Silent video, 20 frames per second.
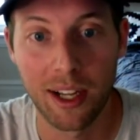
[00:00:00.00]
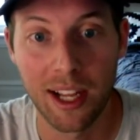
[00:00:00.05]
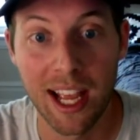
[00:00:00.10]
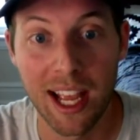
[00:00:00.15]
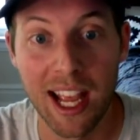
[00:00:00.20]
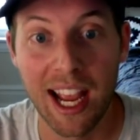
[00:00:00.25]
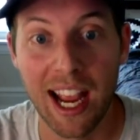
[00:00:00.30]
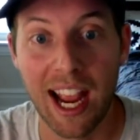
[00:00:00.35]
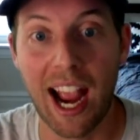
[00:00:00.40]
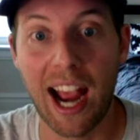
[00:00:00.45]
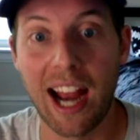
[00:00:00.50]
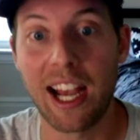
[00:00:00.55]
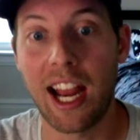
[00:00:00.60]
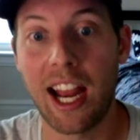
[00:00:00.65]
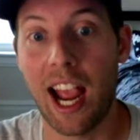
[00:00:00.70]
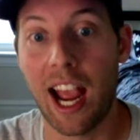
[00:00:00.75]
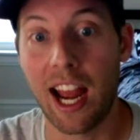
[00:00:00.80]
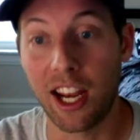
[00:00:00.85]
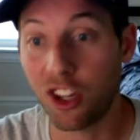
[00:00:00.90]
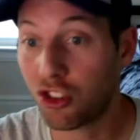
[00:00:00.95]
Yeah, and,
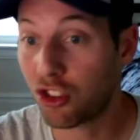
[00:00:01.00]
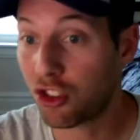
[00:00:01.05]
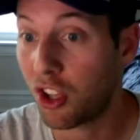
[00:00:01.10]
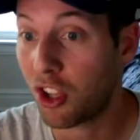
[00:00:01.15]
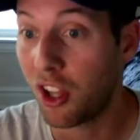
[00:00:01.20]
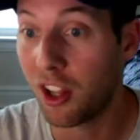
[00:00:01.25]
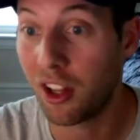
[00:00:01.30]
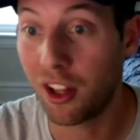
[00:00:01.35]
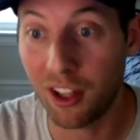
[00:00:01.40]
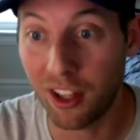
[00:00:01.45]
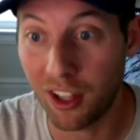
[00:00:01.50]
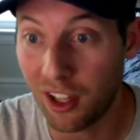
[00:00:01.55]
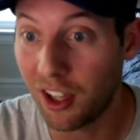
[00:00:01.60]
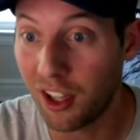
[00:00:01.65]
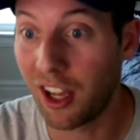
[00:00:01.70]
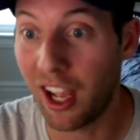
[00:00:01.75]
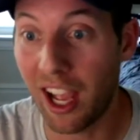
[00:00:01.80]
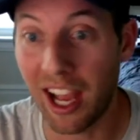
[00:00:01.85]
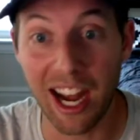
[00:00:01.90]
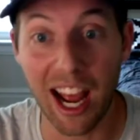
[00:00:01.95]
and, it,
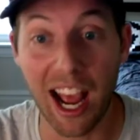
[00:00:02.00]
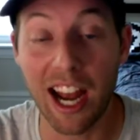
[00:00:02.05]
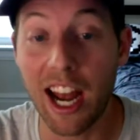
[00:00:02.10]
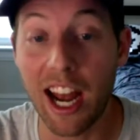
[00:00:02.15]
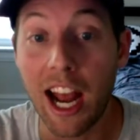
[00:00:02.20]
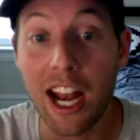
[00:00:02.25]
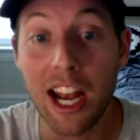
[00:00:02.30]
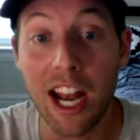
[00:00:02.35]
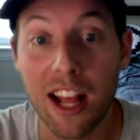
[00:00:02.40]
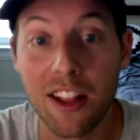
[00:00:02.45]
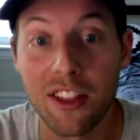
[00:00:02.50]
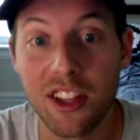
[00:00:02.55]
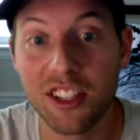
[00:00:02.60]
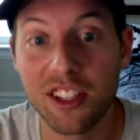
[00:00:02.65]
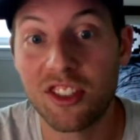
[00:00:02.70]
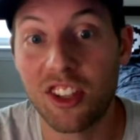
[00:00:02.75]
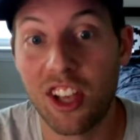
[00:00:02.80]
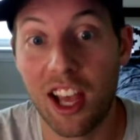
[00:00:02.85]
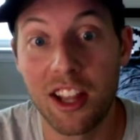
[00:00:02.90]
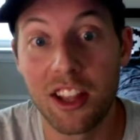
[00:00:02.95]
and, and, and, and
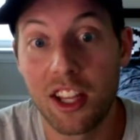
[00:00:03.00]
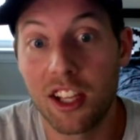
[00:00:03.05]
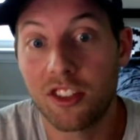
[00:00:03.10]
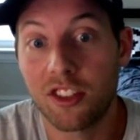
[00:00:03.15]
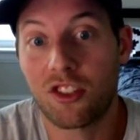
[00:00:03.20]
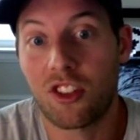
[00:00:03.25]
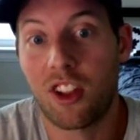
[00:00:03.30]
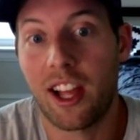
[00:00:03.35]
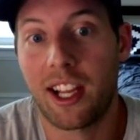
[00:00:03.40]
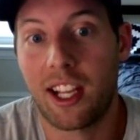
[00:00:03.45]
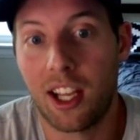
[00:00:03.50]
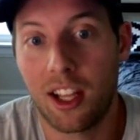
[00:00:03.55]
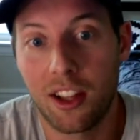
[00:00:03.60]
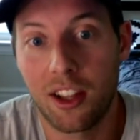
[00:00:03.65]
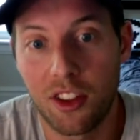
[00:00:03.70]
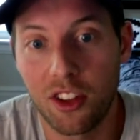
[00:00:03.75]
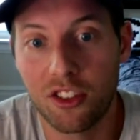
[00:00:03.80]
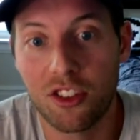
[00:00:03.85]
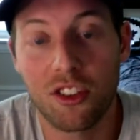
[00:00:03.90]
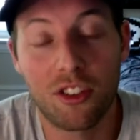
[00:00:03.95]
this, and this, like,
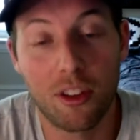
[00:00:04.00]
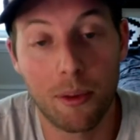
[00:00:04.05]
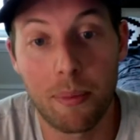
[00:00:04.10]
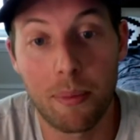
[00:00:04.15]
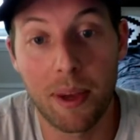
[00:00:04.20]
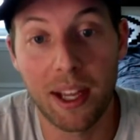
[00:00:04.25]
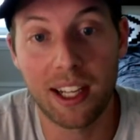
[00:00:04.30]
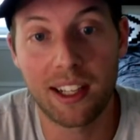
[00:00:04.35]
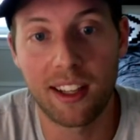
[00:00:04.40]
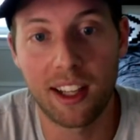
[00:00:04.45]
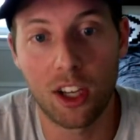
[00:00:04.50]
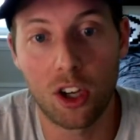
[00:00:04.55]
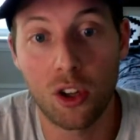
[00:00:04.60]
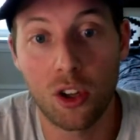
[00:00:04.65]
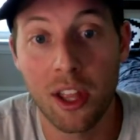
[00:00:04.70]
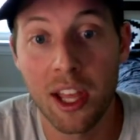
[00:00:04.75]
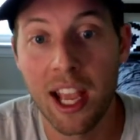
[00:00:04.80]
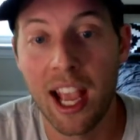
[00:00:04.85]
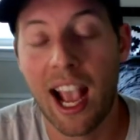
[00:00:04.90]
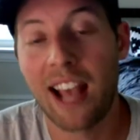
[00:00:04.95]
this is a big
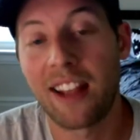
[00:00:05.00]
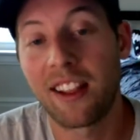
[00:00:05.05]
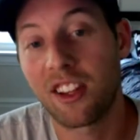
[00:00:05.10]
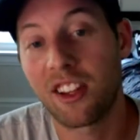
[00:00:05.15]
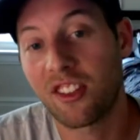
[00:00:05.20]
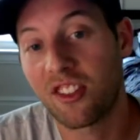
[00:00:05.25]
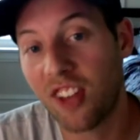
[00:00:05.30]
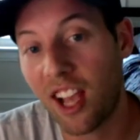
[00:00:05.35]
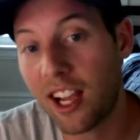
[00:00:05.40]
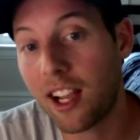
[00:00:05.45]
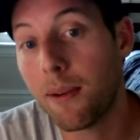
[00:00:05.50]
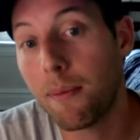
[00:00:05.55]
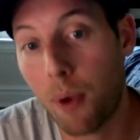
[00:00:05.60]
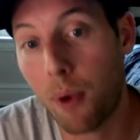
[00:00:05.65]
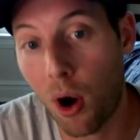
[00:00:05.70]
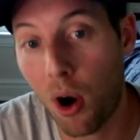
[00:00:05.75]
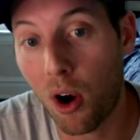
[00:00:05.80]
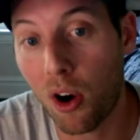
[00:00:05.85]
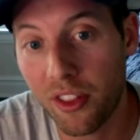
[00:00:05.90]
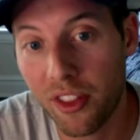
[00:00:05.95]
deal. And the second
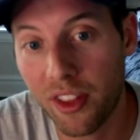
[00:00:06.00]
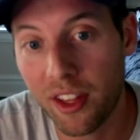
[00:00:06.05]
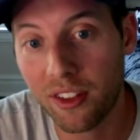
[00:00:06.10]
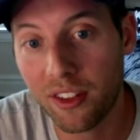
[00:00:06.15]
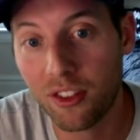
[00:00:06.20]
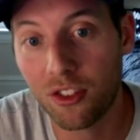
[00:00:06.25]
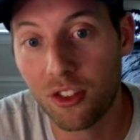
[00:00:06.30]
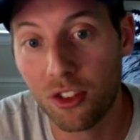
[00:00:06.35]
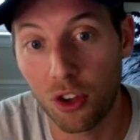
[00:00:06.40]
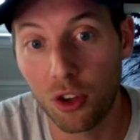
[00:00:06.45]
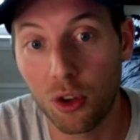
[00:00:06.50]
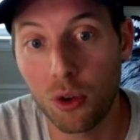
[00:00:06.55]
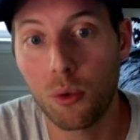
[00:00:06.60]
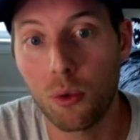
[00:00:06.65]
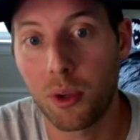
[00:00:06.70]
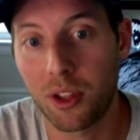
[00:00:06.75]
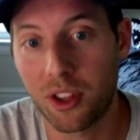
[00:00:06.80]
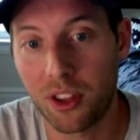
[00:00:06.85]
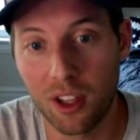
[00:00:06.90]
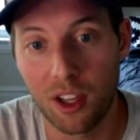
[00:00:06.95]
part of this too,
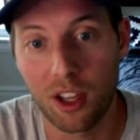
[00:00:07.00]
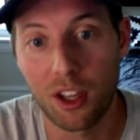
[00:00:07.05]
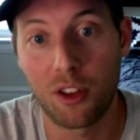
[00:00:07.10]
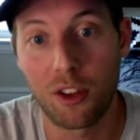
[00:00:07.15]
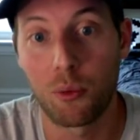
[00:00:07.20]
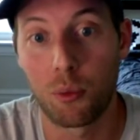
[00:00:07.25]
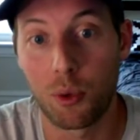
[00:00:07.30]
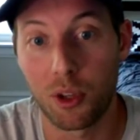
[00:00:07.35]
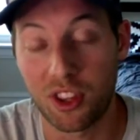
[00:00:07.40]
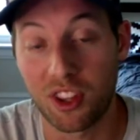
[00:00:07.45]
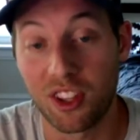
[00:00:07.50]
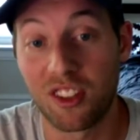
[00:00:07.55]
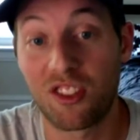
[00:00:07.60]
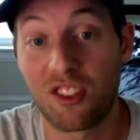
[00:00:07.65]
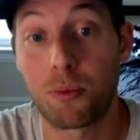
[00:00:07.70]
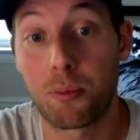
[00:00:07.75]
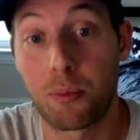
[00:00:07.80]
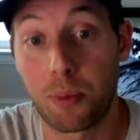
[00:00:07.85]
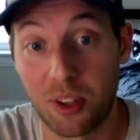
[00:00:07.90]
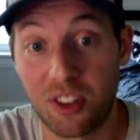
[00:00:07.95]
with the, with the
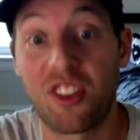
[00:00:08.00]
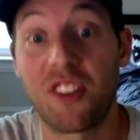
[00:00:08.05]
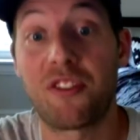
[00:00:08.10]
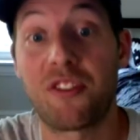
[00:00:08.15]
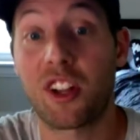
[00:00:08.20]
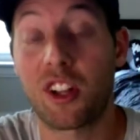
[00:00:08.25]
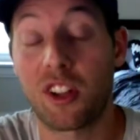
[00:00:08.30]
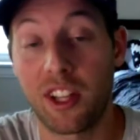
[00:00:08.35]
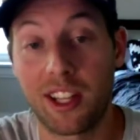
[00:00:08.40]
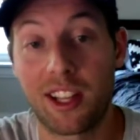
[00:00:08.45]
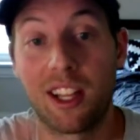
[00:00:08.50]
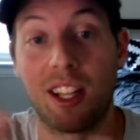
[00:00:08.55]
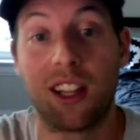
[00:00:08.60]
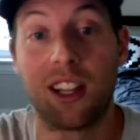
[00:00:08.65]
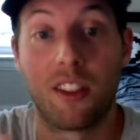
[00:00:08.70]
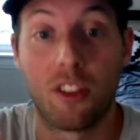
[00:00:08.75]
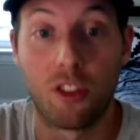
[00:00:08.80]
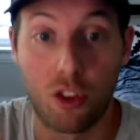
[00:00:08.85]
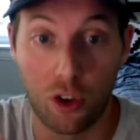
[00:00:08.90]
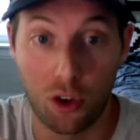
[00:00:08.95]
specifically
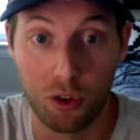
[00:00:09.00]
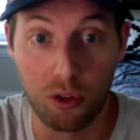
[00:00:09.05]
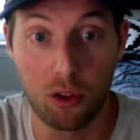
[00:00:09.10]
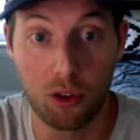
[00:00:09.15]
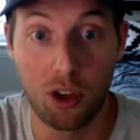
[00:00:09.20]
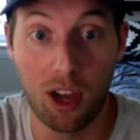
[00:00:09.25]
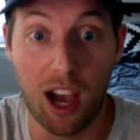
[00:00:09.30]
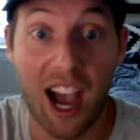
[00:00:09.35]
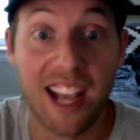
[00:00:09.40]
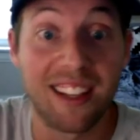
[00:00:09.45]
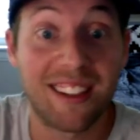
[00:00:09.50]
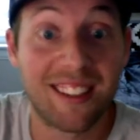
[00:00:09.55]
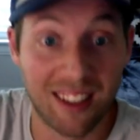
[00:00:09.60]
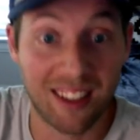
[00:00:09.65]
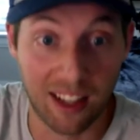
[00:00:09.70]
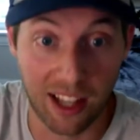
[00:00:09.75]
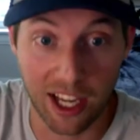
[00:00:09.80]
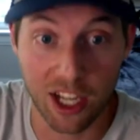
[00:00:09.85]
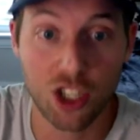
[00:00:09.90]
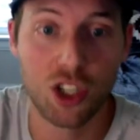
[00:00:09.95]
the, the, the
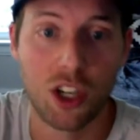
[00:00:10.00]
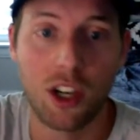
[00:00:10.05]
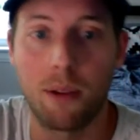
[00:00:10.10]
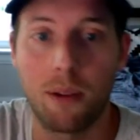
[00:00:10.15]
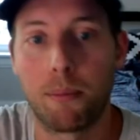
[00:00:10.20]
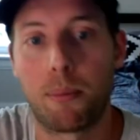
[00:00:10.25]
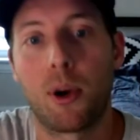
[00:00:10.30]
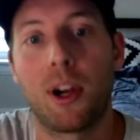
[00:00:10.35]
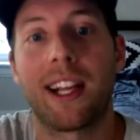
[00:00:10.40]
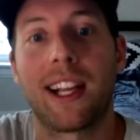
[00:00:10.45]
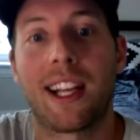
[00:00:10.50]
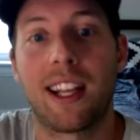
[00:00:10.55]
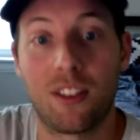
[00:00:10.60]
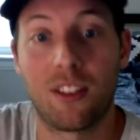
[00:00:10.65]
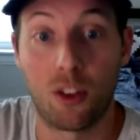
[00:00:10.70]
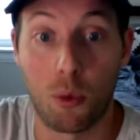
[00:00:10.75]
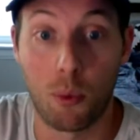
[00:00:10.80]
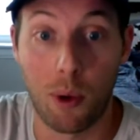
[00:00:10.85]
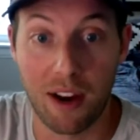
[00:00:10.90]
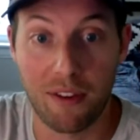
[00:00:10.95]
isolation and putting
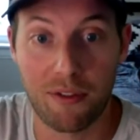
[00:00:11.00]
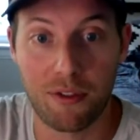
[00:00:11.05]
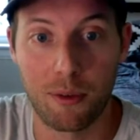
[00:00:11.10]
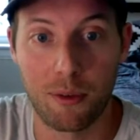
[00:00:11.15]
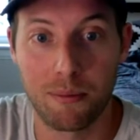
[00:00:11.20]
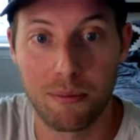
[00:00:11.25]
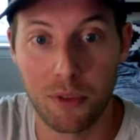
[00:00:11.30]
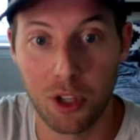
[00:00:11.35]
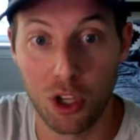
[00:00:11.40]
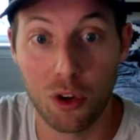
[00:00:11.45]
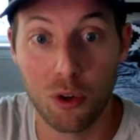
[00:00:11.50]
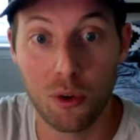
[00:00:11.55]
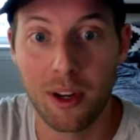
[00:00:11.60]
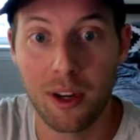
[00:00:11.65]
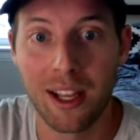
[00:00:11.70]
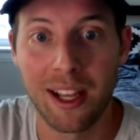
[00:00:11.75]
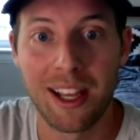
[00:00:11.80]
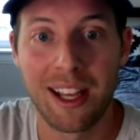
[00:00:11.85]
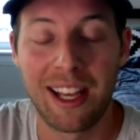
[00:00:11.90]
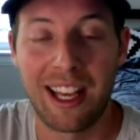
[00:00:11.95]
kids away from
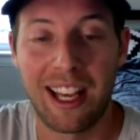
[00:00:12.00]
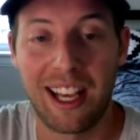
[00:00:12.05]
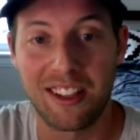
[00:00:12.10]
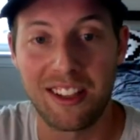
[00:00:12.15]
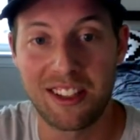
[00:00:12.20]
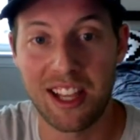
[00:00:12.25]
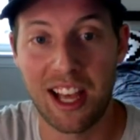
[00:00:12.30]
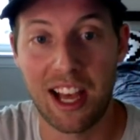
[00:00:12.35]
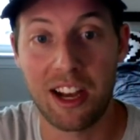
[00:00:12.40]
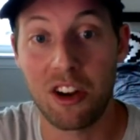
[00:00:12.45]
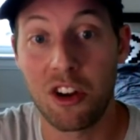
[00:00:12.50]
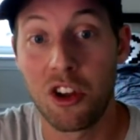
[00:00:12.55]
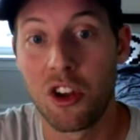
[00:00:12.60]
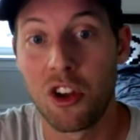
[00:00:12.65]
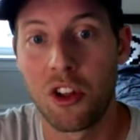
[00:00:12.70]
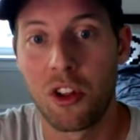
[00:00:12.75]
you, is that